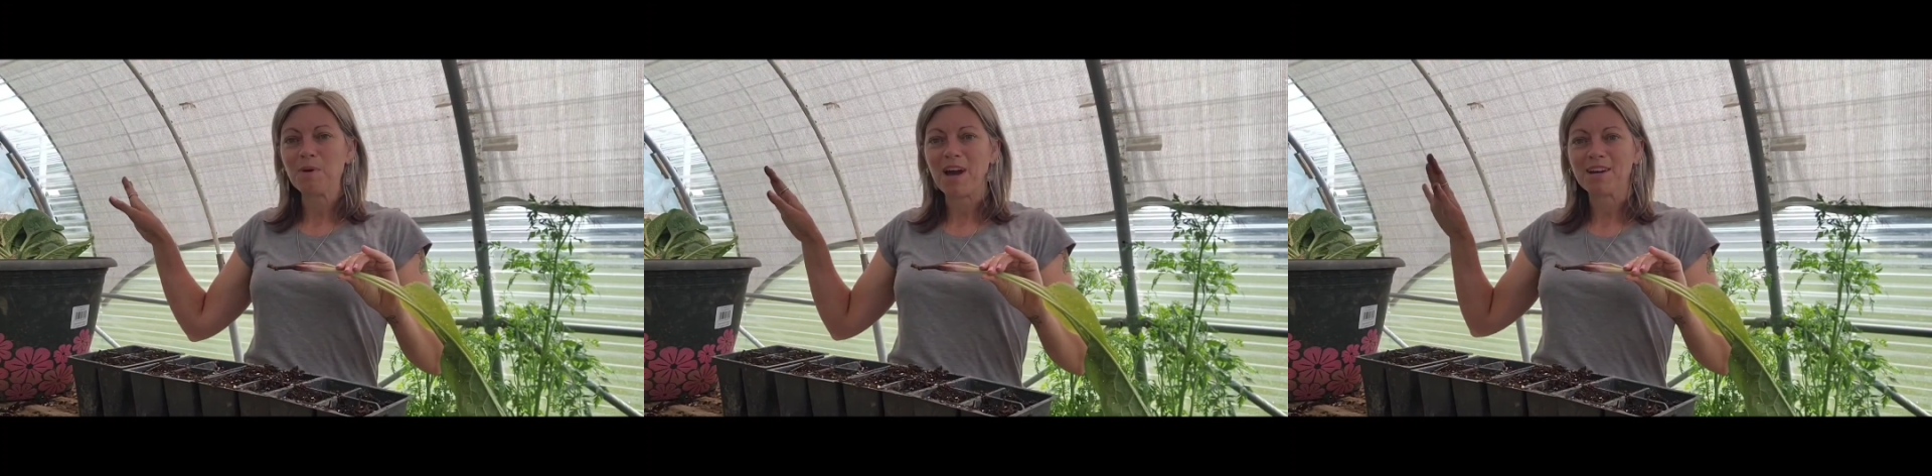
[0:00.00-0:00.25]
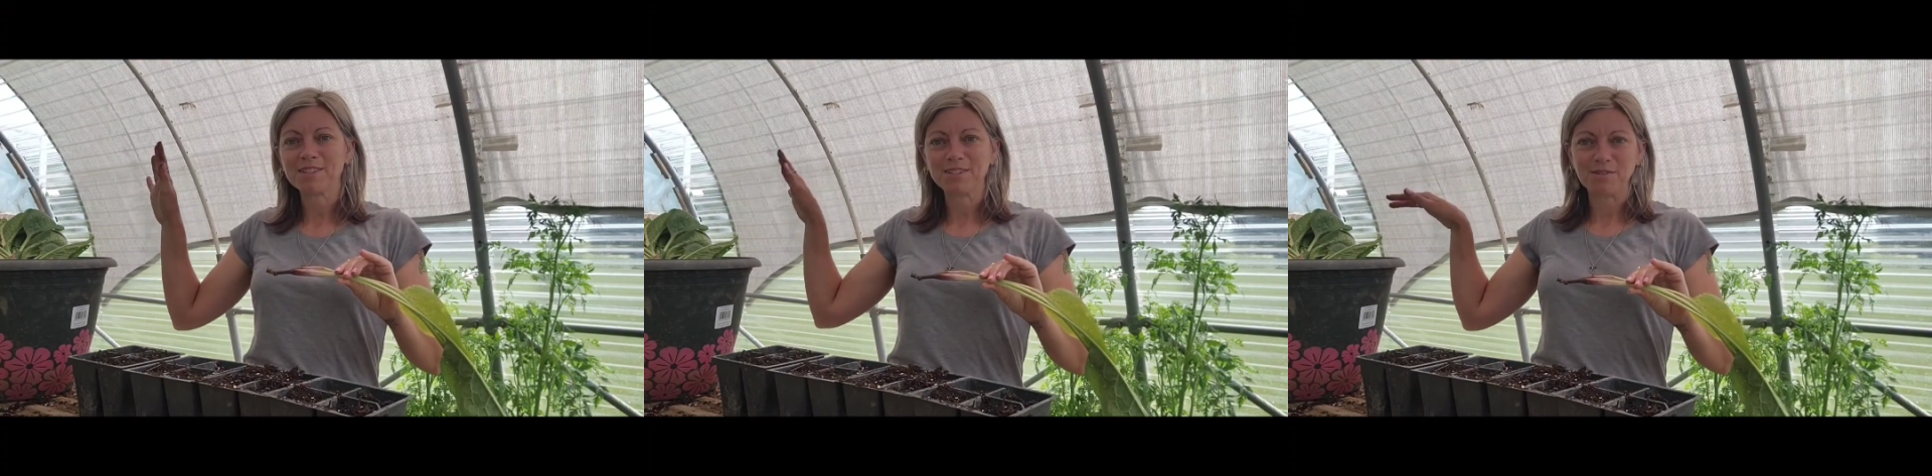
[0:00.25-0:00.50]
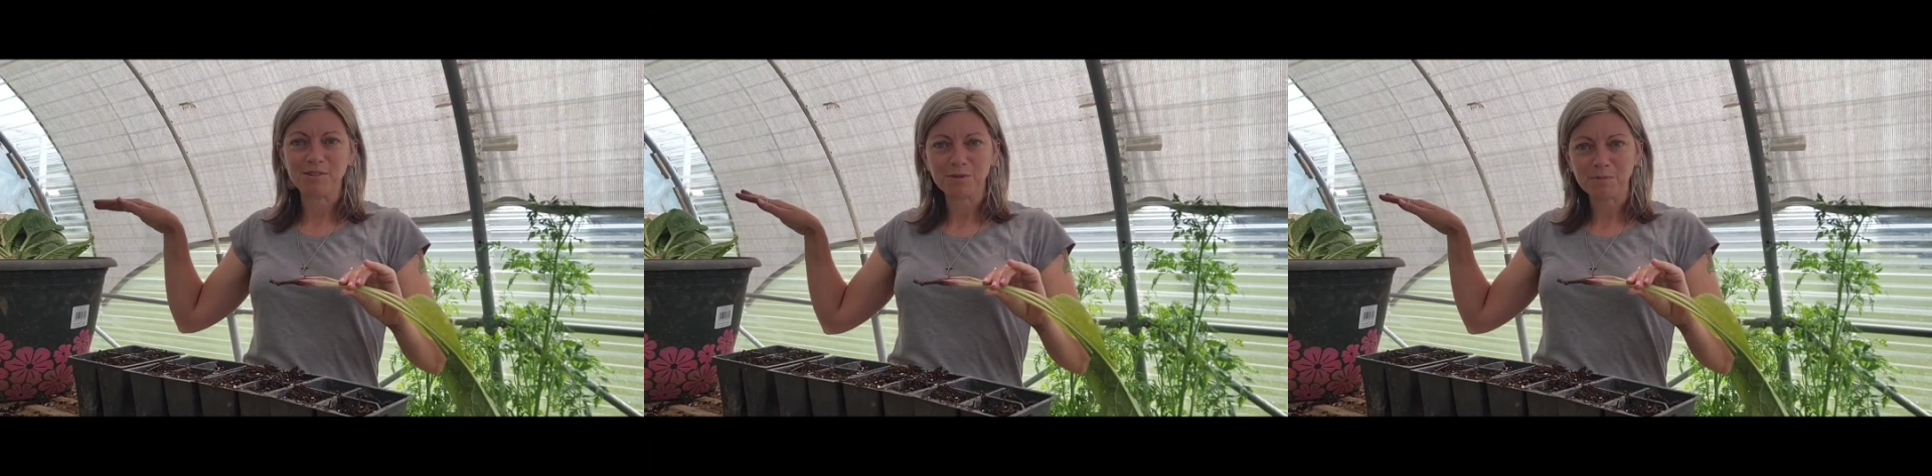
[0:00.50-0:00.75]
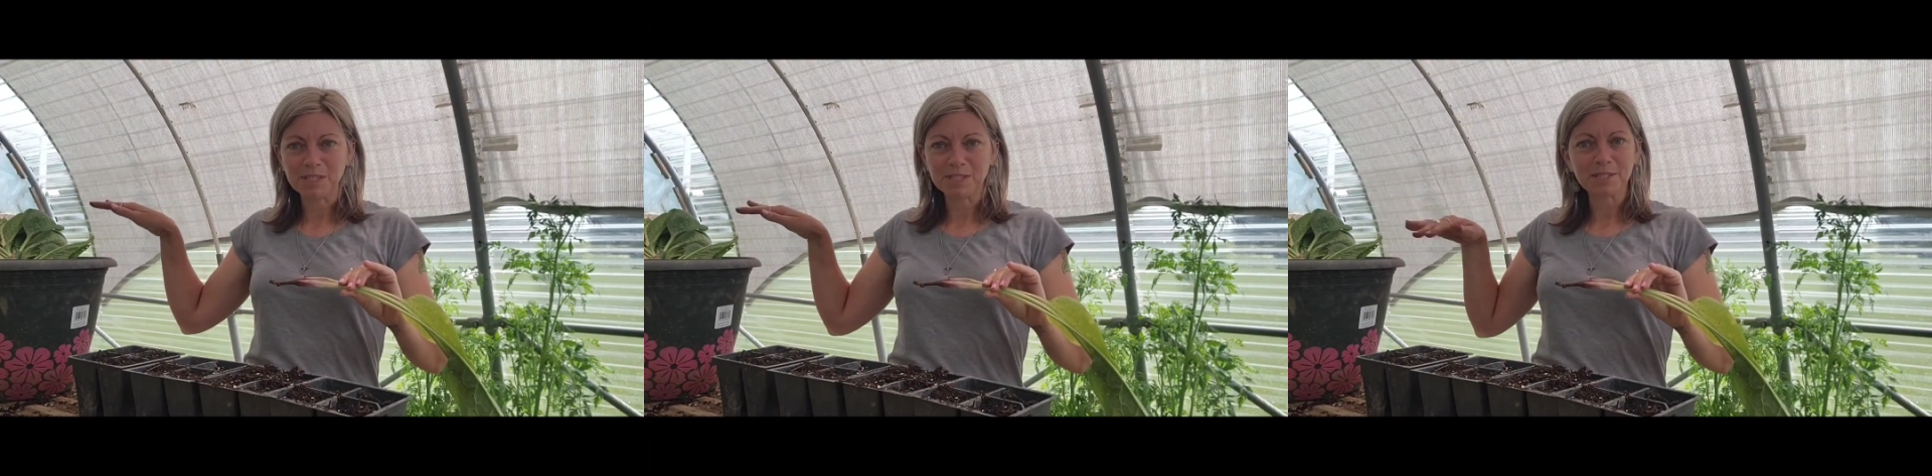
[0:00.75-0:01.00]
back. So
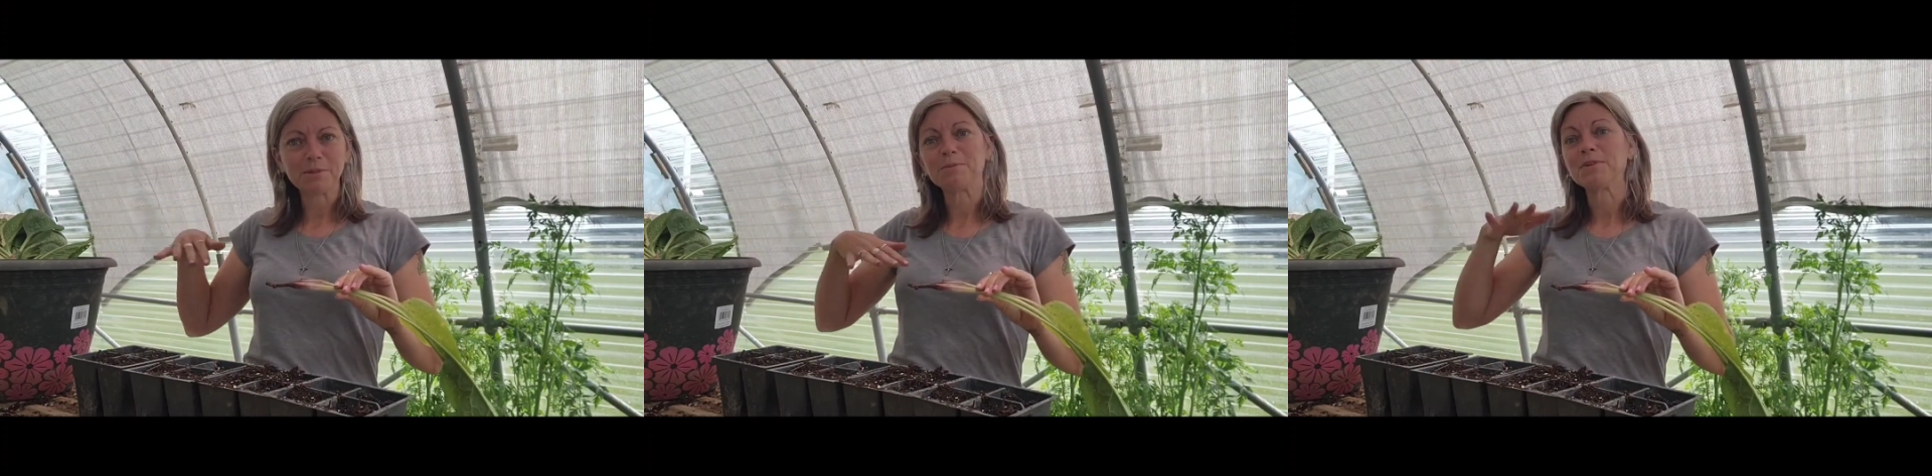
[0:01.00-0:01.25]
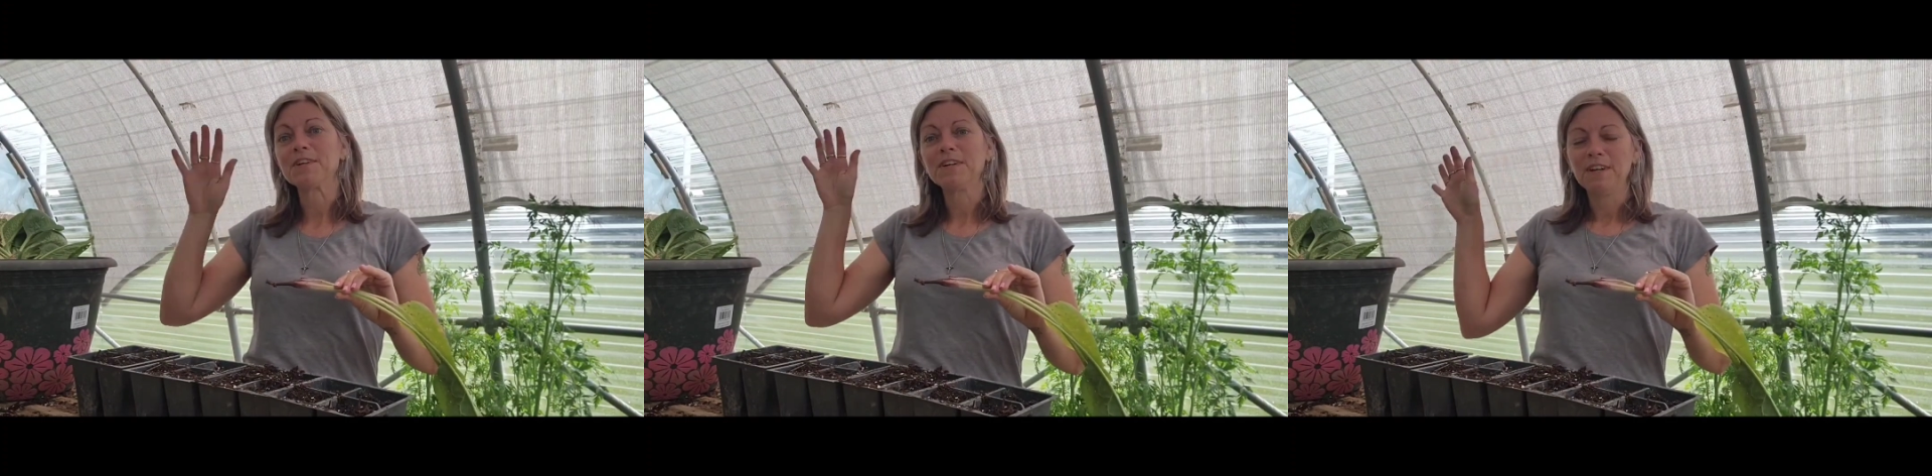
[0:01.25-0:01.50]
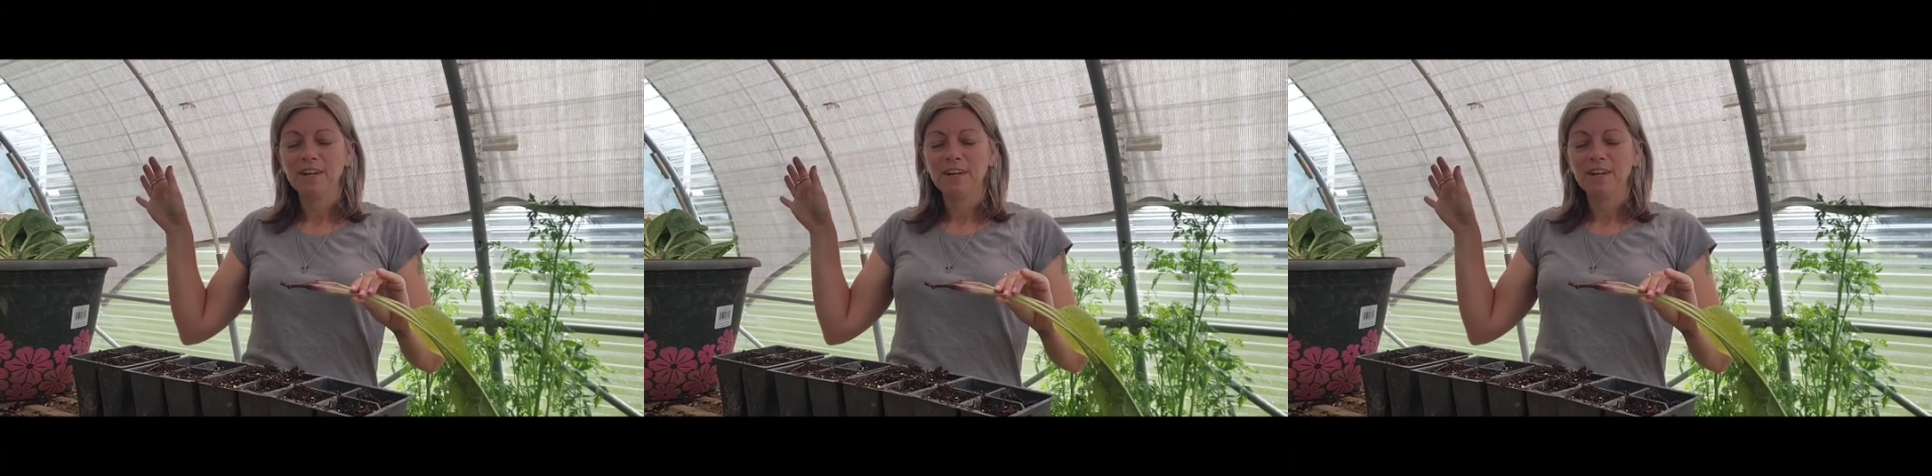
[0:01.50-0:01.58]
under my sycamore,